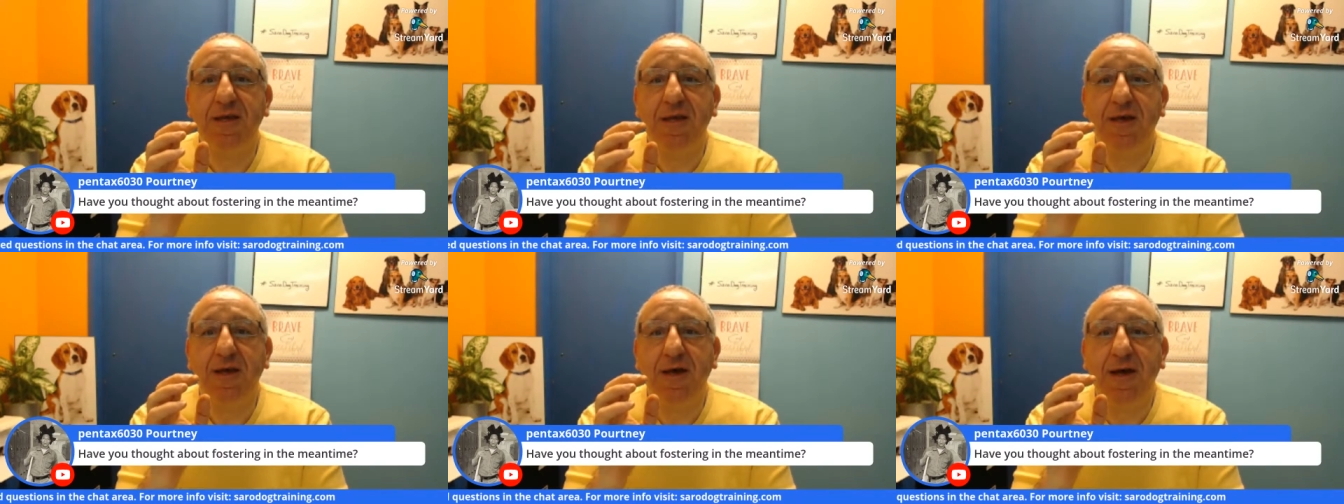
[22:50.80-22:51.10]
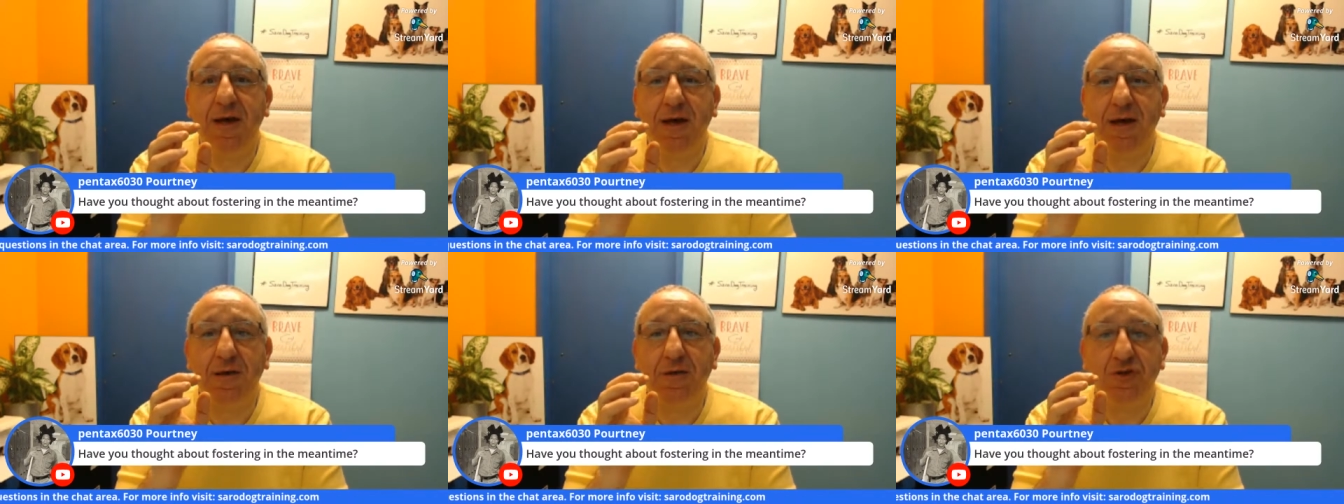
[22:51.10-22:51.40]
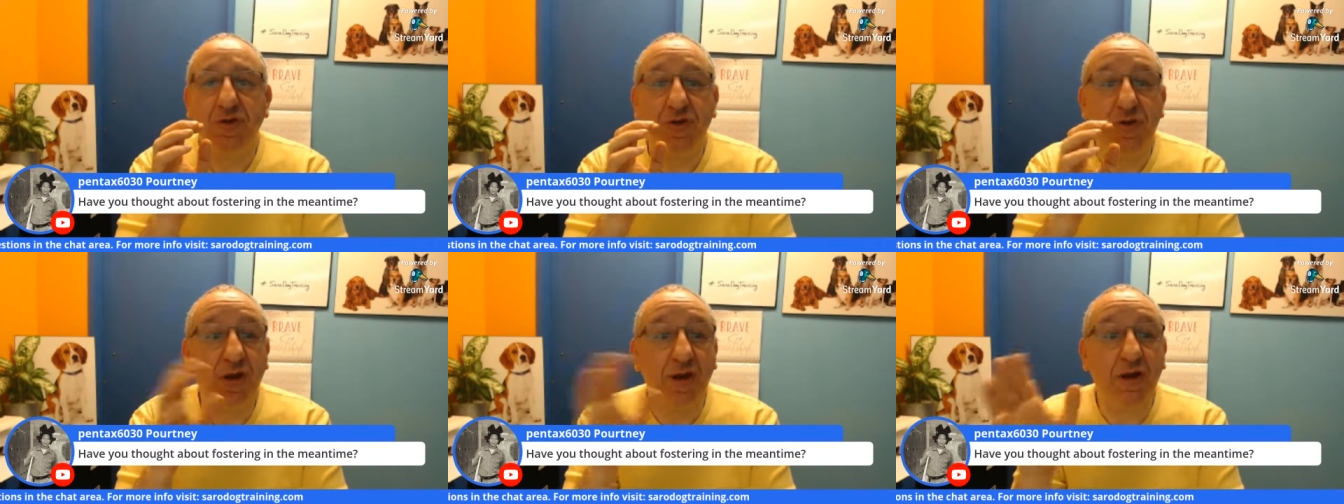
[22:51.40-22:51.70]
Uh,
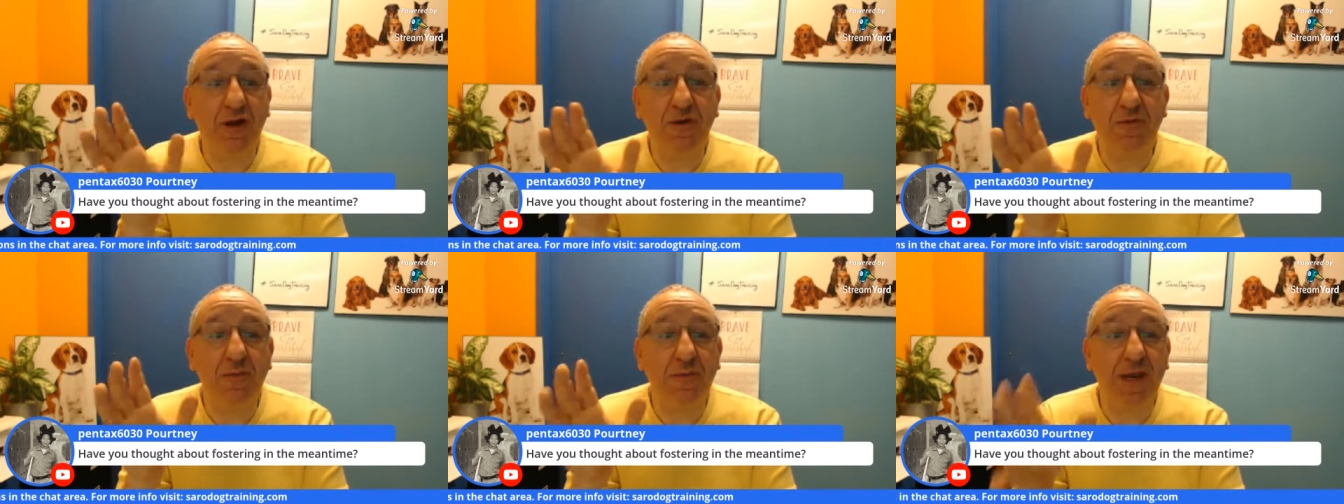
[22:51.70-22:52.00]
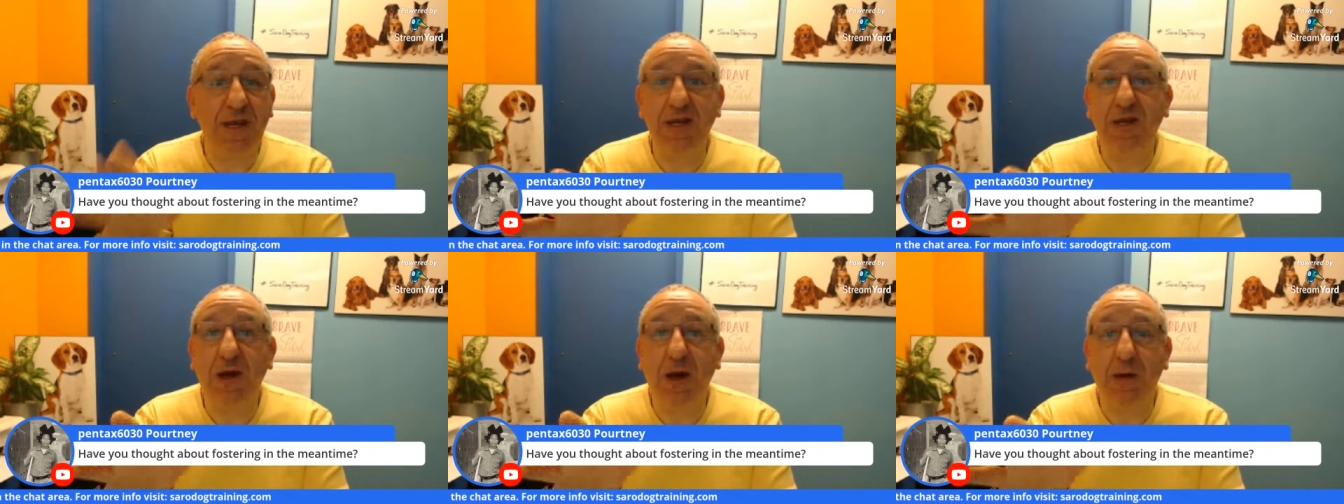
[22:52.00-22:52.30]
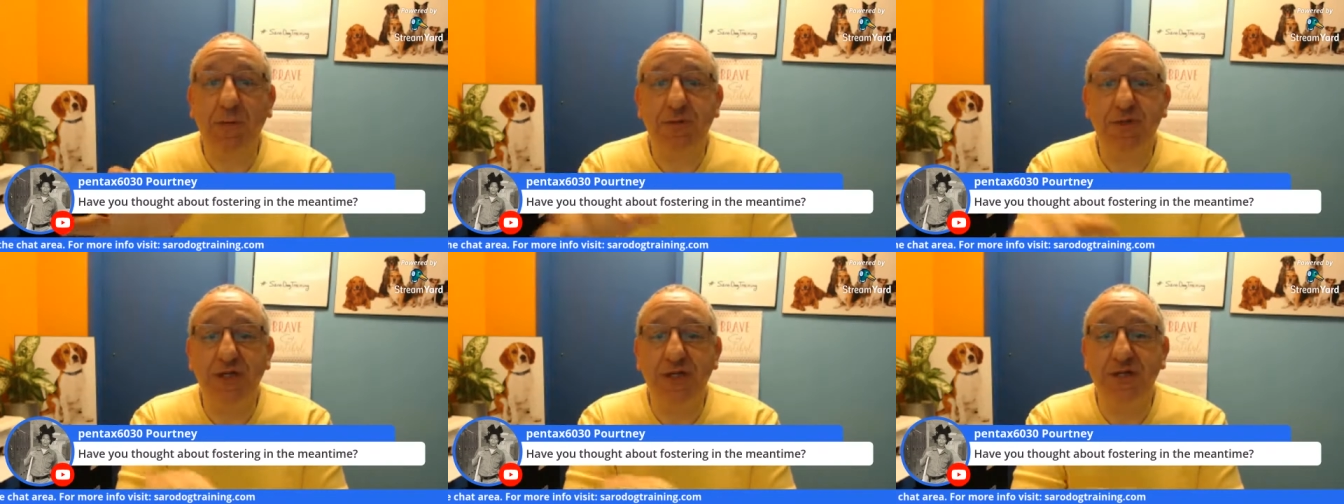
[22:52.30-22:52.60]
so there are many
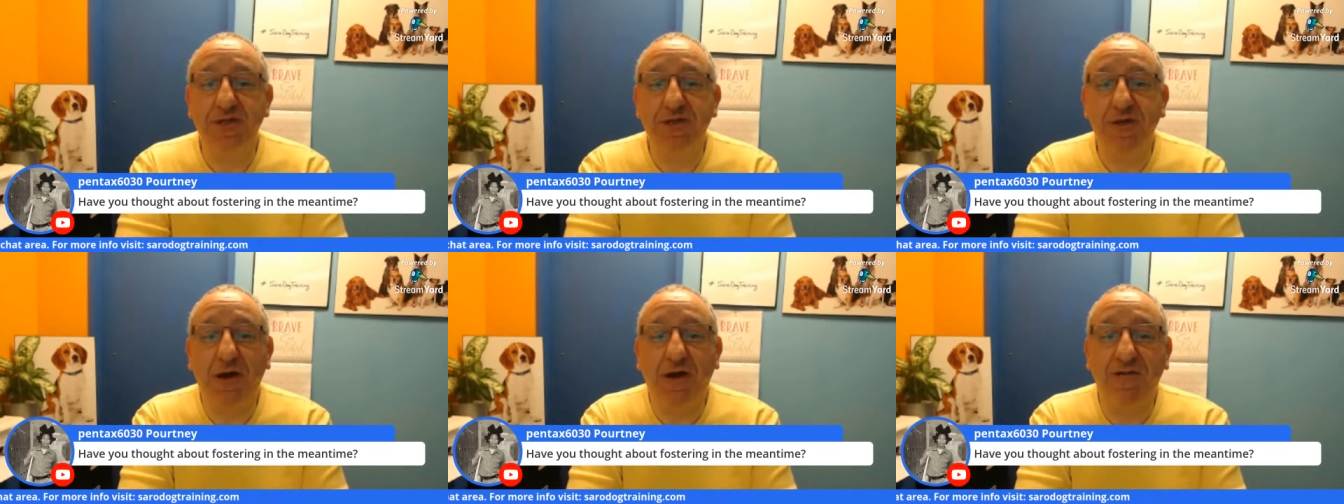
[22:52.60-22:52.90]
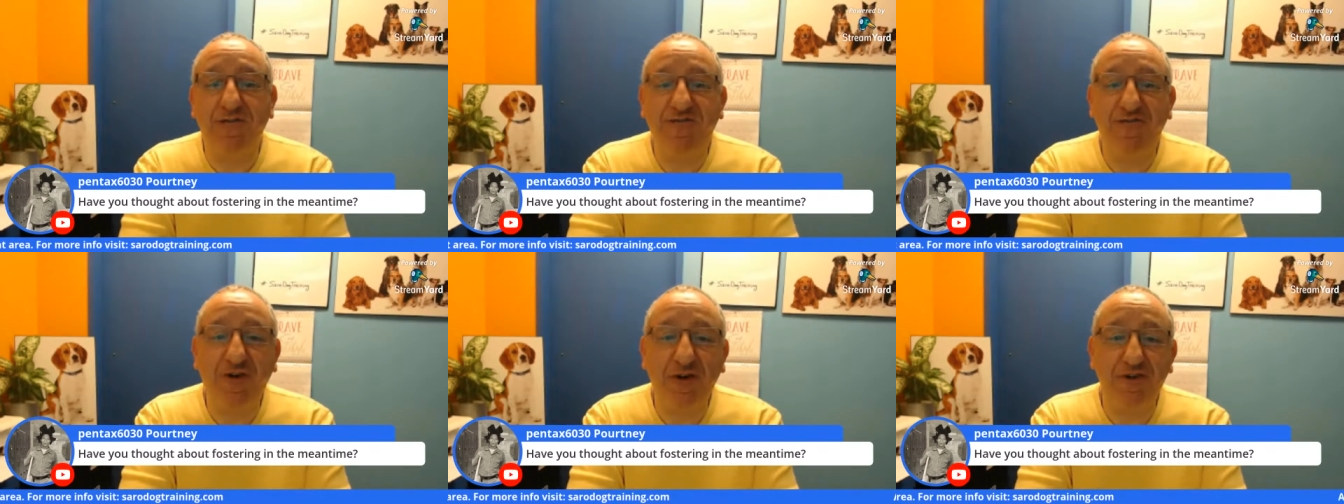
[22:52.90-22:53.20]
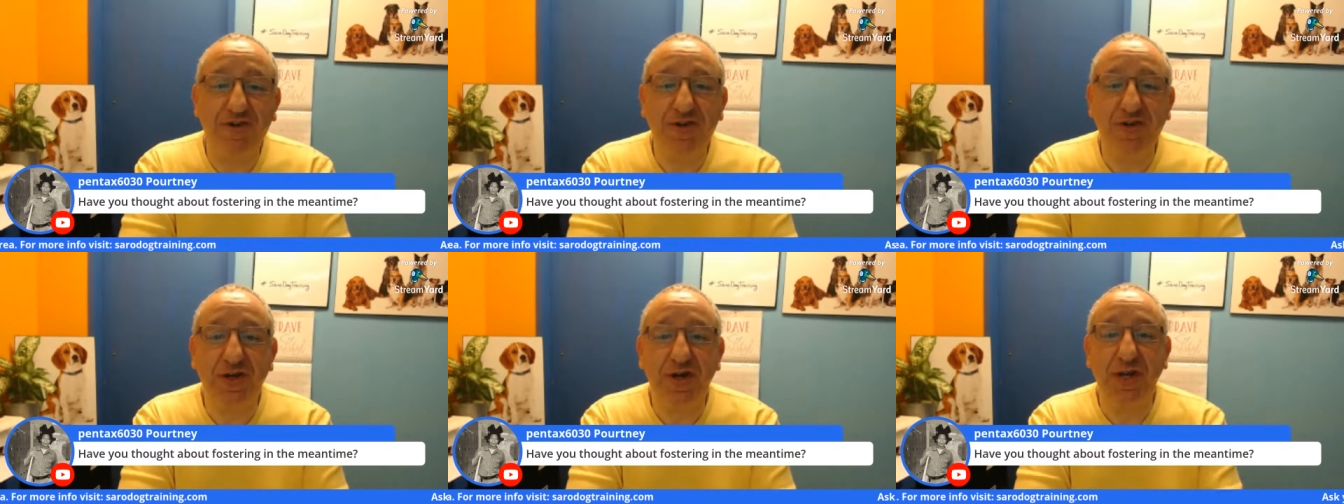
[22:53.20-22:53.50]
options of
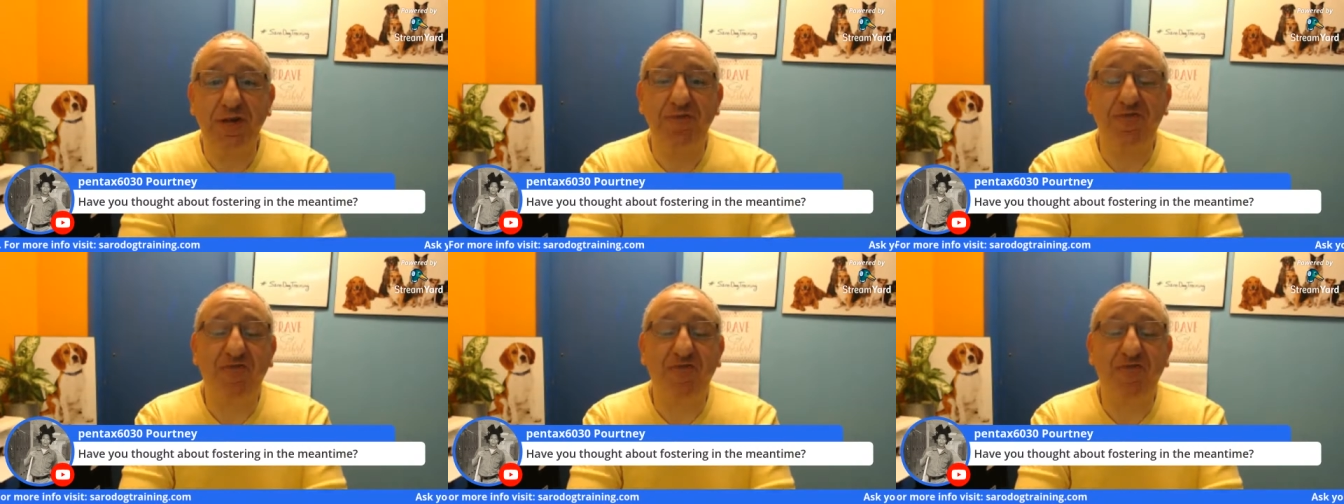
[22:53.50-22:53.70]
fostering.